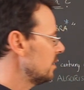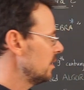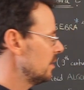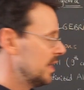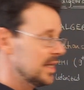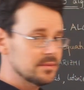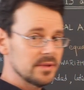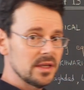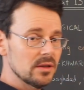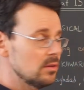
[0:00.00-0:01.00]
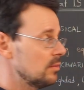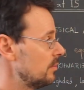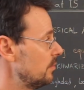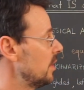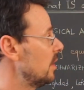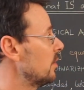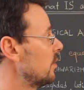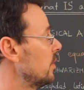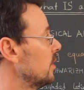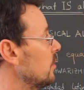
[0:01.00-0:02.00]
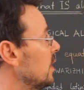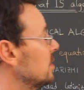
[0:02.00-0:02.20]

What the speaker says: in the next video, we are going to get